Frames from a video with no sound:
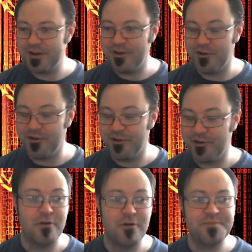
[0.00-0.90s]
earned the
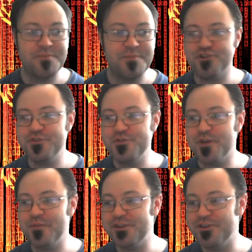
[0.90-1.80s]
most. Make sure that you
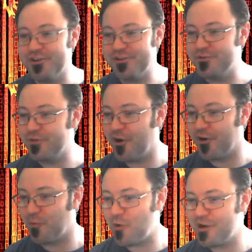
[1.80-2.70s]
come in here and do the
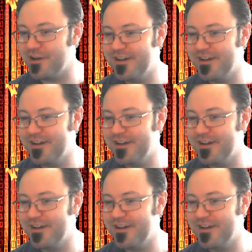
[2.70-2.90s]
hard work